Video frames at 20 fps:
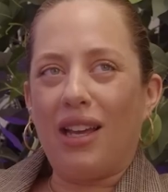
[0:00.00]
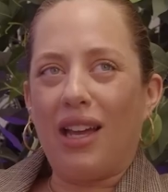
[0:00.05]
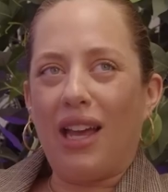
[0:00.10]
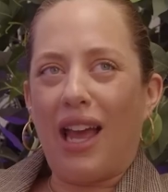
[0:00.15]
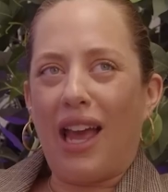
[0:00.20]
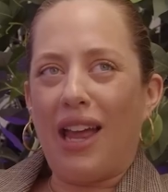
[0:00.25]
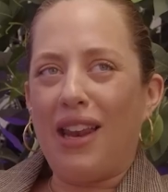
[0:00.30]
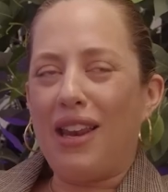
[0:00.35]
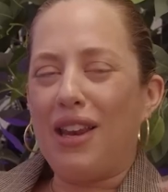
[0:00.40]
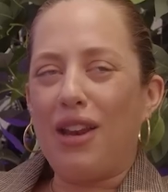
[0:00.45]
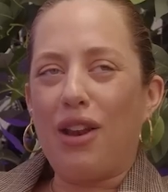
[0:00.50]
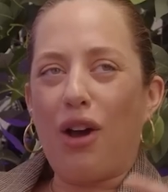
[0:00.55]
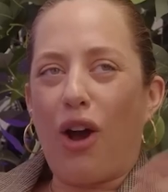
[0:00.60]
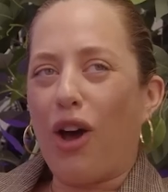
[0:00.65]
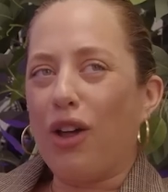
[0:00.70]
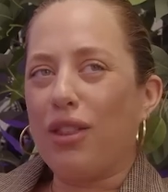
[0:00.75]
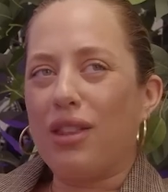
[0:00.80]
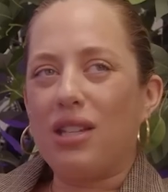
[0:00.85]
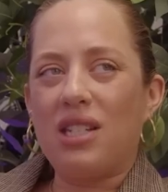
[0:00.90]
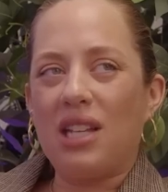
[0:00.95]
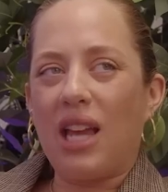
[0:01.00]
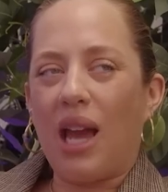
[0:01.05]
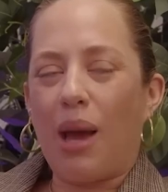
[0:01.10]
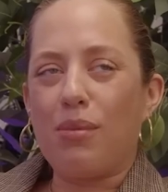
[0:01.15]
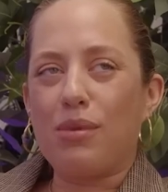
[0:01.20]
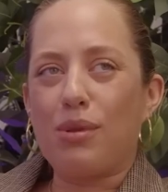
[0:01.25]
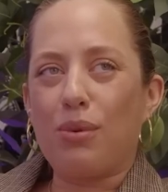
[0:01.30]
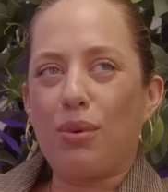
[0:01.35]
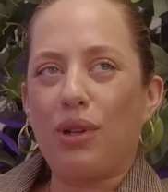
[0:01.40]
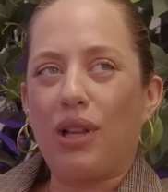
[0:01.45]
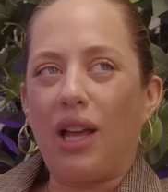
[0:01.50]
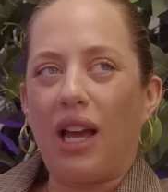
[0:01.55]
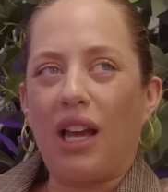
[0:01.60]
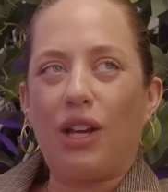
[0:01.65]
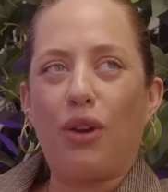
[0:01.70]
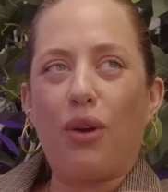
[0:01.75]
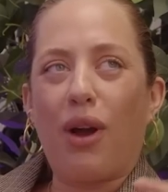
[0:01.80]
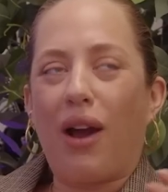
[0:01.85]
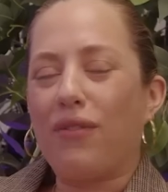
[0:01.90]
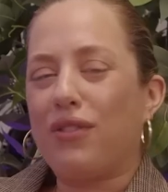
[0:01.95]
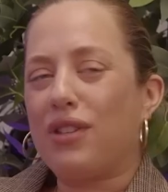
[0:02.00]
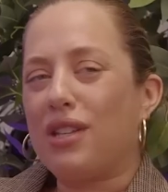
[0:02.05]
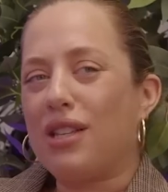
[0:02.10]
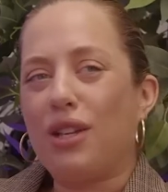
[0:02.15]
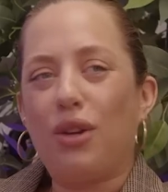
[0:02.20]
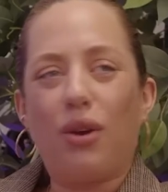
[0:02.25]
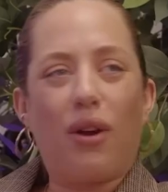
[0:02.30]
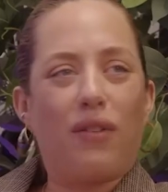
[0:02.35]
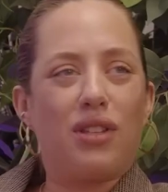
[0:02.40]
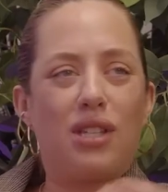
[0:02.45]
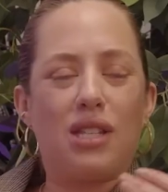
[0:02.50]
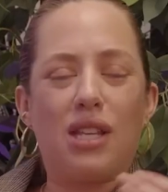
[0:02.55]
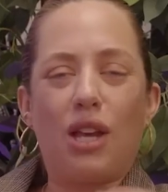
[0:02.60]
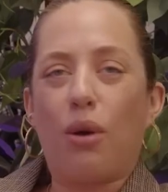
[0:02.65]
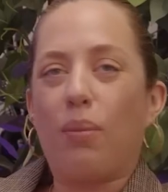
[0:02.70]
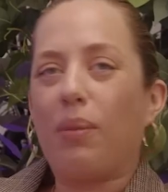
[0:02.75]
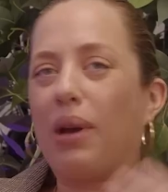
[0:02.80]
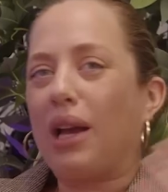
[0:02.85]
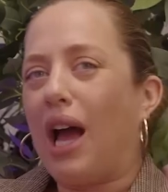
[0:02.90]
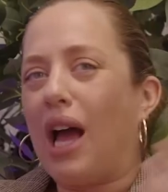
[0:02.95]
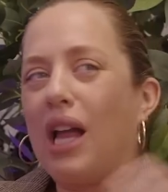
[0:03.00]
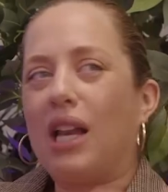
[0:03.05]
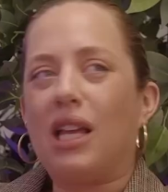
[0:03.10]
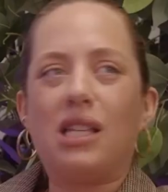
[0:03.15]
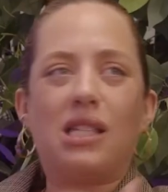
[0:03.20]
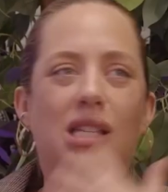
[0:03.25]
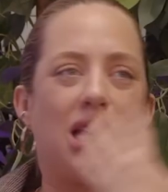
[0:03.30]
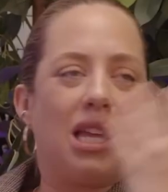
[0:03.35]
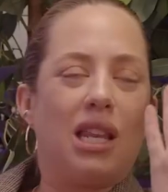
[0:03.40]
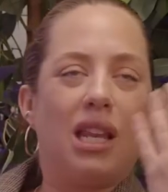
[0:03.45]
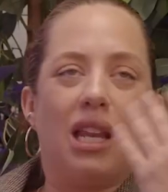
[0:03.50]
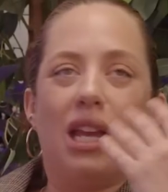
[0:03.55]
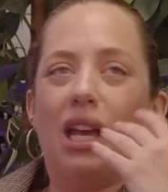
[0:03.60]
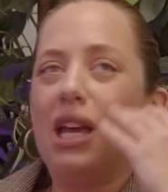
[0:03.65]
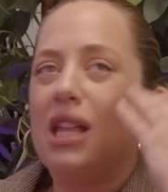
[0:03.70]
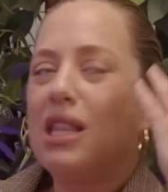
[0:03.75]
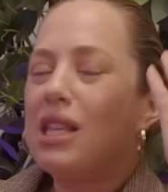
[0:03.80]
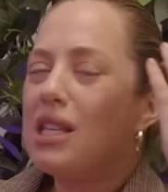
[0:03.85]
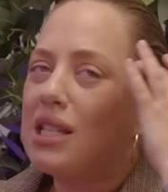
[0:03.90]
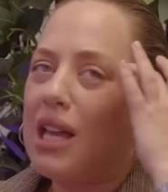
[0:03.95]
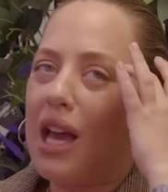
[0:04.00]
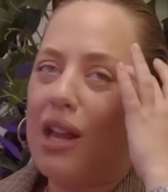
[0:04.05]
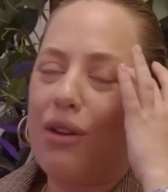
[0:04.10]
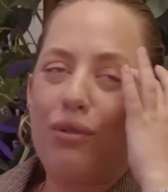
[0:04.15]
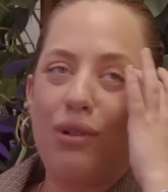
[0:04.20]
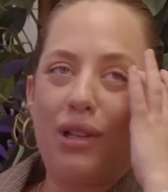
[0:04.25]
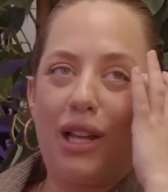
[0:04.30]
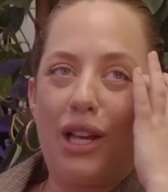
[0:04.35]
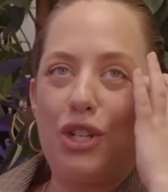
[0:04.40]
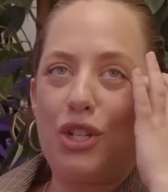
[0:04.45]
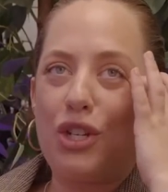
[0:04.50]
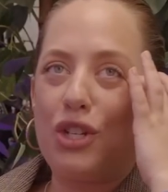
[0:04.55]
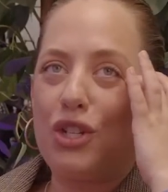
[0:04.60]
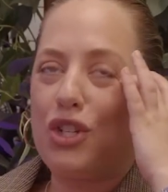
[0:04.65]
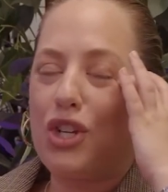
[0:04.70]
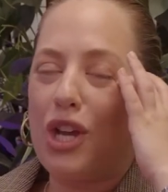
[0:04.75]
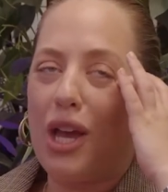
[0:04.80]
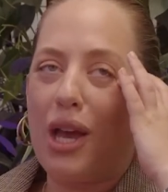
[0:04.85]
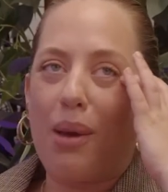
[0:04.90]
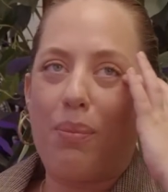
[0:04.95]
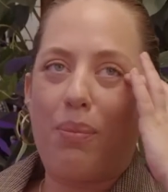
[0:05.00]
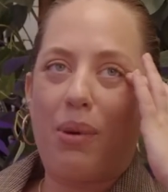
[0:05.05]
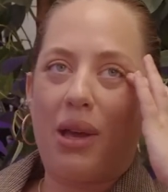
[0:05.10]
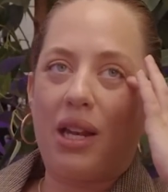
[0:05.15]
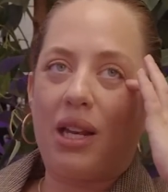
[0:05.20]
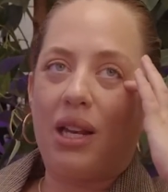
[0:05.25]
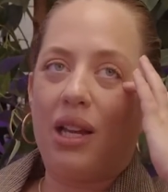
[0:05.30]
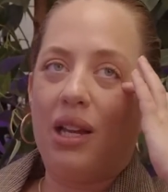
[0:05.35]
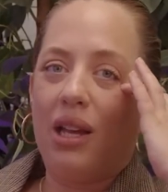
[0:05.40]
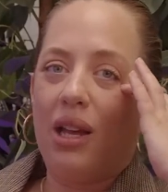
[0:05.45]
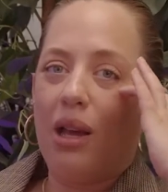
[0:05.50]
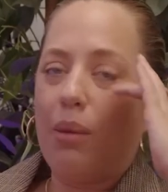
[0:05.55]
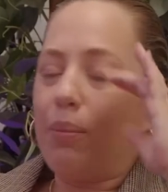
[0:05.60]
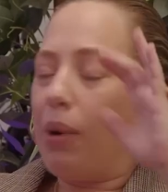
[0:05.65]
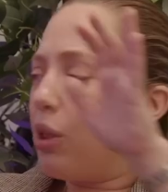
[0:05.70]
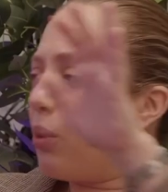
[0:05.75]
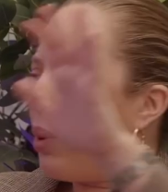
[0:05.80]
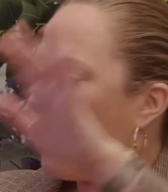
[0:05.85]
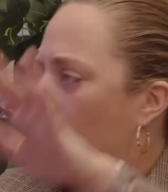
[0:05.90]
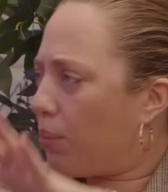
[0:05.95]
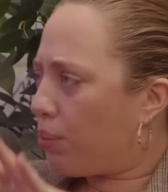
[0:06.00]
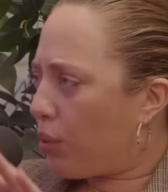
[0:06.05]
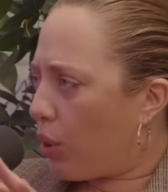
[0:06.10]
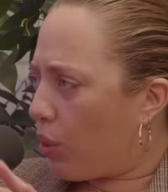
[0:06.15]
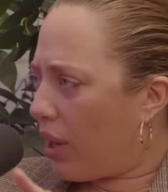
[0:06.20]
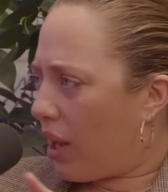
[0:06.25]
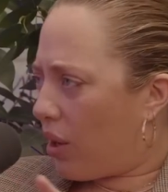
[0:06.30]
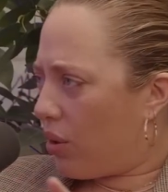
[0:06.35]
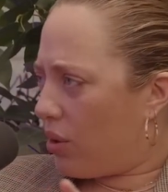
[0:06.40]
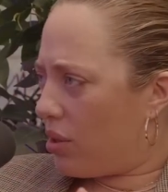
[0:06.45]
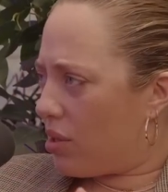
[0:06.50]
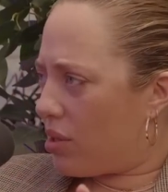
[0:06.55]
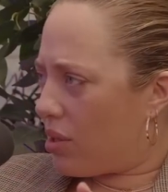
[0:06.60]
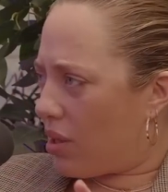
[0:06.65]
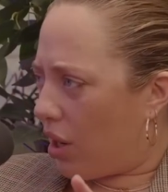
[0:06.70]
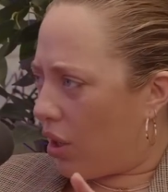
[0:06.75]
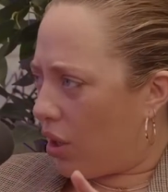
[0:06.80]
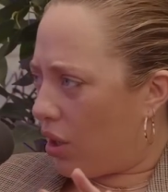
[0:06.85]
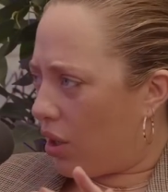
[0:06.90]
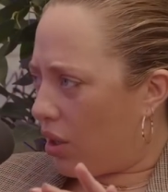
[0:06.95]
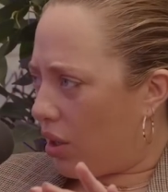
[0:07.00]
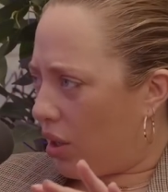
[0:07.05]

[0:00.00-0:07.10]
And all the DMs were like, you have to see, oh my God, he's in this kind of relationship. And by the way, the pronouns are